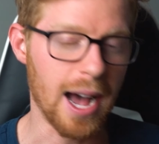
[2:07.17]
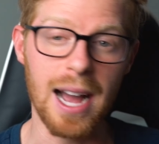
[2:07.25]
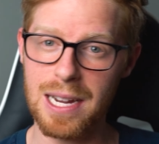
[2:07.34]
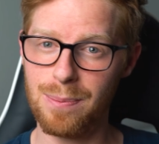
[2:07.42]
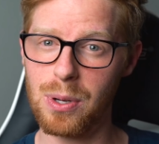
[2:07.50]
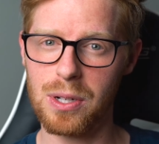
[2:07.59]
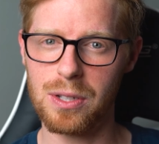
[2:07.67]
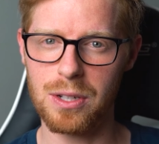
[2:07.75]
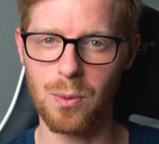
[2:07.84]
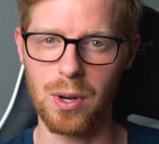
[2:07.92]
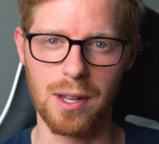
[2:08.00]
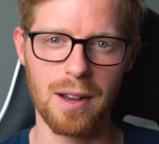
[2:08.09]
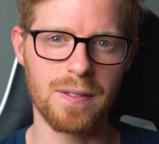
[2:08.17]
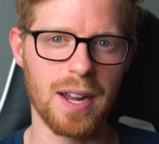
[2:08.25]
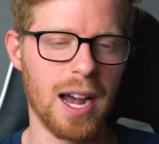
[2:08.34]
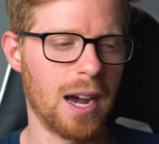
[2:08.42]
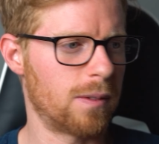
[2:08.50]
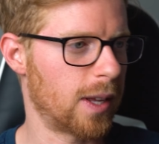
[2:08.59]
I personally would love to
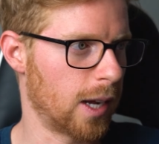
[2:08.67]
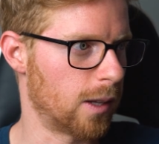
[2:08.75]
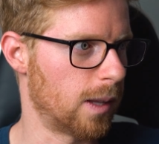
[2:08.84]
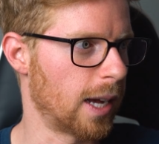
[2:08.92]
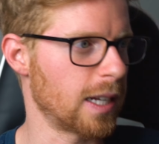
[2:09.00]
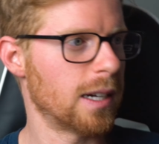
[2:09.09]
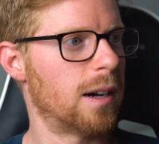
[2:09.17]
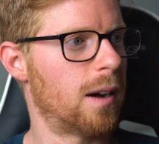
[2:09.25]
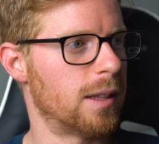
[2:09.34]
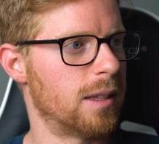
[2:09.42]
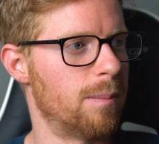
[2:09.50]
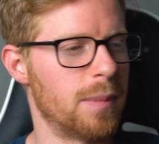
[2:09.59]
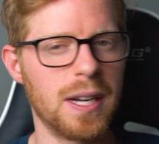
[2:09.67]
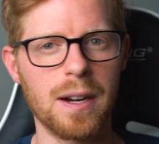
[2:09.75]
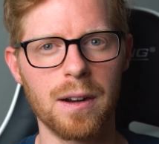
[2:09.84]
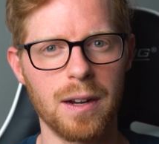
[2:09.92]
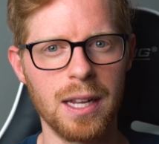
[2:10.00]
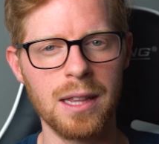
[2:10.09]
have like a light on the
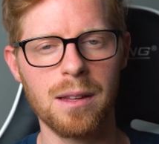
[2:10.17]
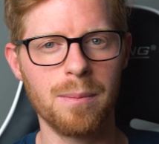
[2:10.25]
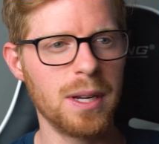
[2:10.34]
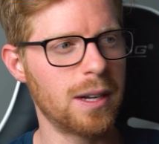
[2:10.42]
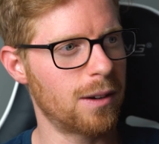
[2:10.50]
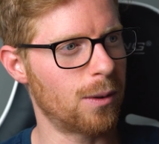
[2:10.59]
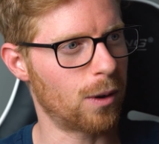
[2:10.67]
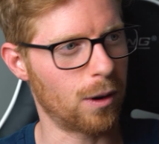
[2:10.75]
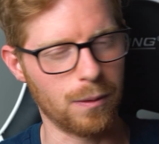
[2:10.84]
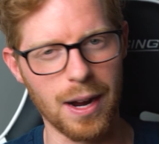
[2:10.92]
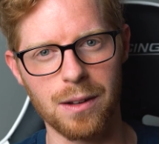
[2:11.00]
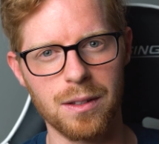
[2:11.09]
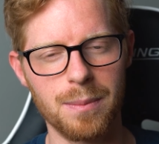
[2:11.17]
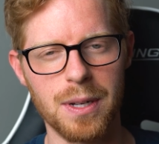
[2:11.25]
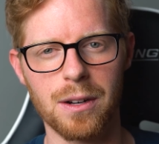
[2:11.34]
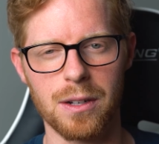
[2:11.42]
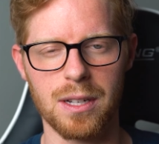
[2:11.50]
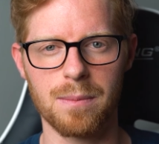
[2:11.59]
mirror, in the mirror, or around the
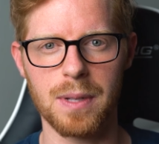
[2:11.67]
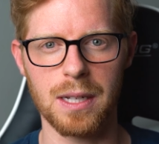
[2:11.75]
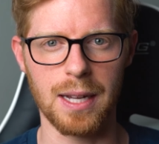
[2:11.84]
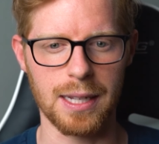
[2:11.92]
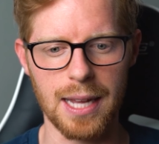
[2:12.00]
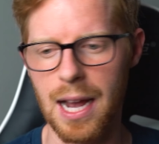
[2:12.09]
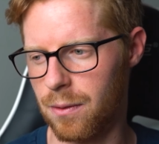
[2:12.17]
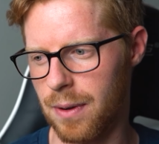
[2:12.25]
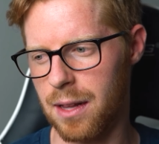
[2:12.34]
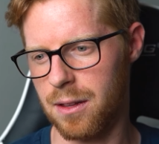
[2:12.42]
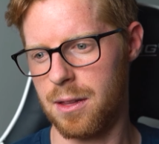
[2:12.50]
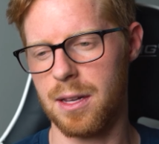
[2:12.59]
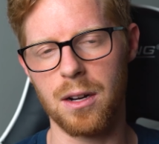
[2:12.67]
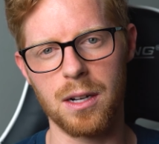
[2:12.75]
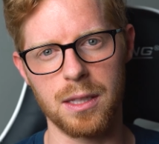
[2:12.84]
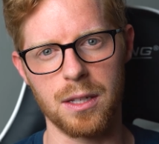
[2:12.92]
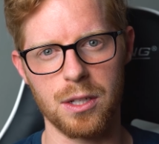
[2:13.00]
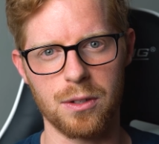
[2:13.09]
mirror or something like that rather than
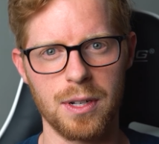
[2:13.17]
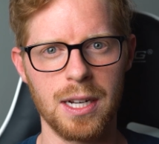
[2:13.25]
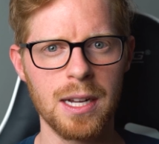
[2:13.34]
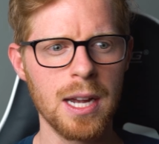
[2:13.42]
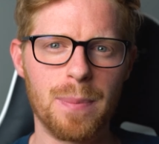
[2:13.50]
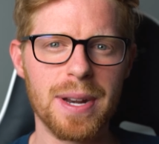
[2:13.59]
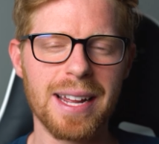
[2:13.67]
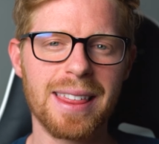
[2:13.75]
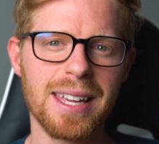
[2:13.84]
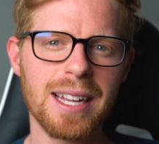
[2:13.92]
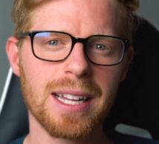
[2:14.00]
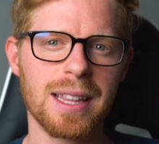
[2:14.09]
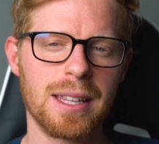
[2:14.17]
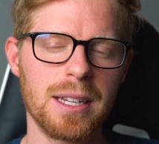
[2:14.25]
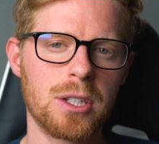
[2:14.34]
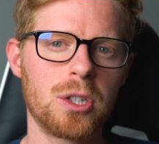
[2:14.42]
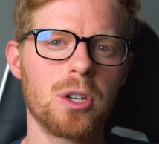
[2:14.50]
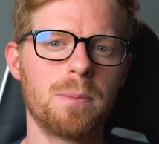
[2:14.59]
on the screen. But I think
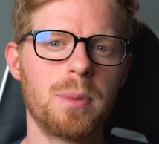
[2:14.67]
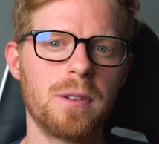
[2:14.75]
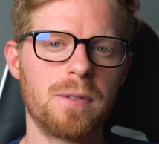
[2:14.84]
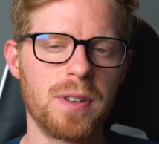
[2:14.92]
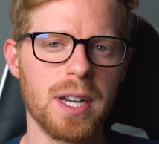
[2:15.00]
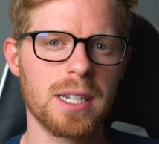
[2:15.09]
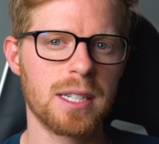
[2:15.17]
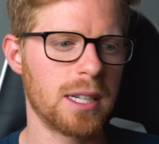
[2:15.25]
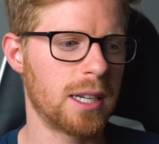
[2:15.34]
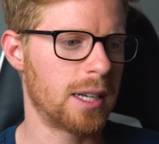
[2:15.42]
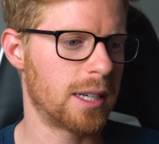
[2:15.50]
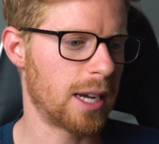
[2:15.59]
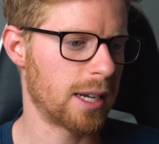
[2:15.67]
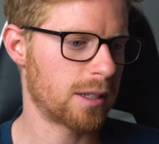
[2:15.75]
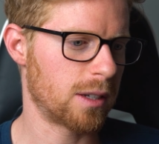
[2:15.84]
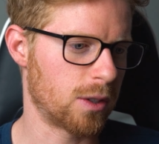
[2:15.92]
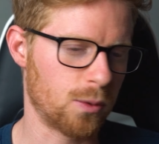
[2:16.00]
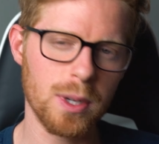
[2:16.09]
this should be fixed in
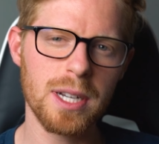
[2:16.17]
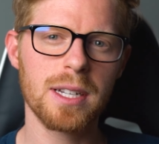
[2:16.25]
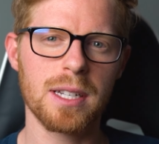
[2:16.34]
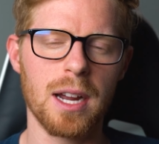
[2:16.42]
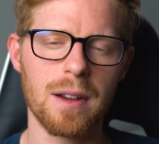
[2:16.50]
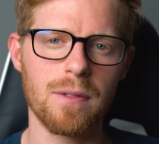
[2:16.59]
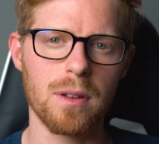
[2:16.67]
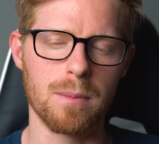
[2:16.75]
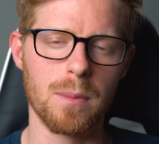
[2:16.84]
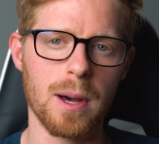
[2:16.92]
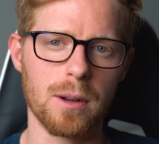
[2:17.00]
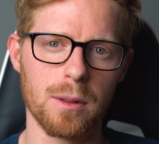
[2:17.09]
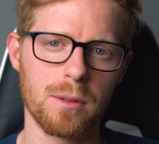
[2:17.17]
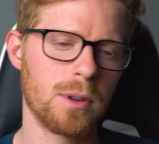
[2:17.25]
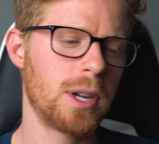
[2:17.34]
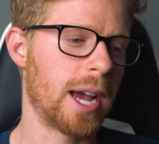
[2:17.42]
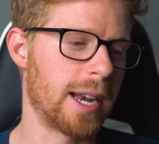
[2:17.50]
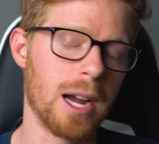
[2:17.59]
Tesla's redesign for the Model
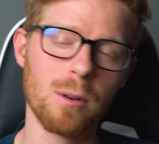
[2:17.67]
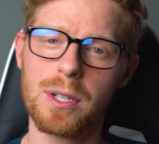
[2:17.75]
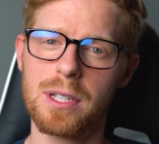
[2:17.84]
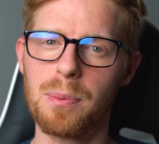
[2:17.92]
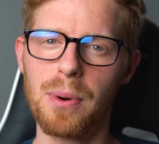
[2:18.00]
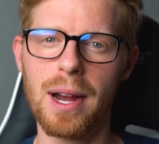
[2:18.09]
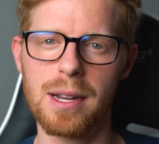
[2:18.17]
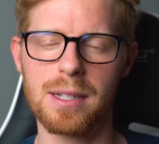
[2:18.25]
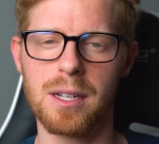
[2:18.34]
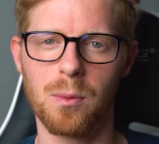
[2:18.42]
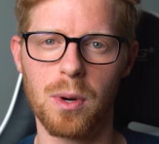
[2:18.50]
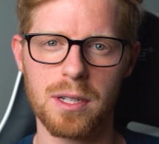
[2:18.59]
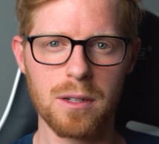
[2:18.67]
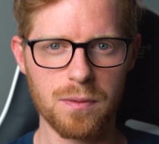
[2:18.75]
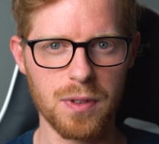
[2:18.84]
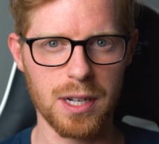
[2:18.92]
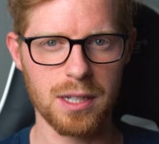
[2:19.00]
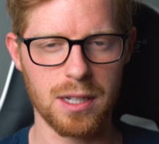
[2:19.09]
3, and I was surprised it wasn't
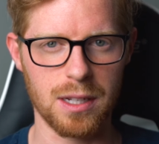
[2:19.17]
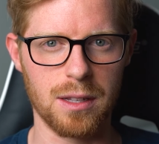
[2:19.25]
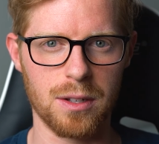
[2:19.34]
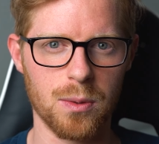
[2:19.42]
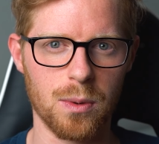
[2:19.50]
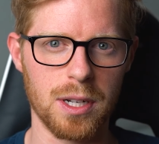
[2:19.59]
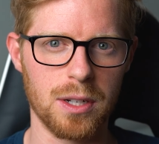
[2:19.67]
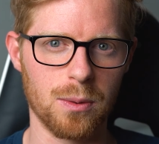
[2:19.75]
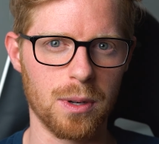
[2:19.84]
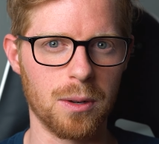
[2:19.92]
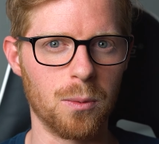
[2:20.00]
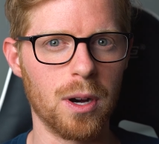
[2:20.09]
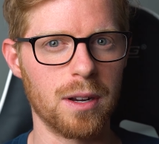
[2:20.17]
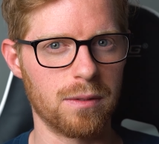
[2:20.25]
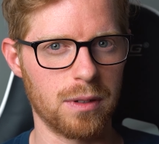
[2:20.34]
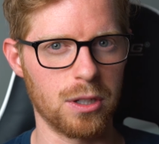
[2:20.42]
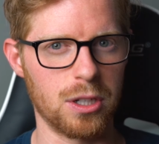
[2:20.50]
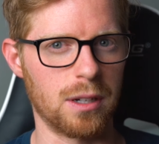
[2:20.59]
fixed in the 2021
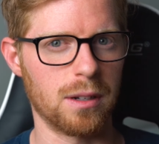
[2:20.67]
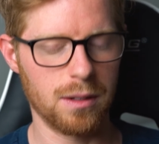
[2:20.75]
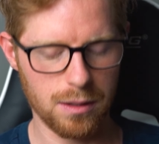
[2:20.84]
version.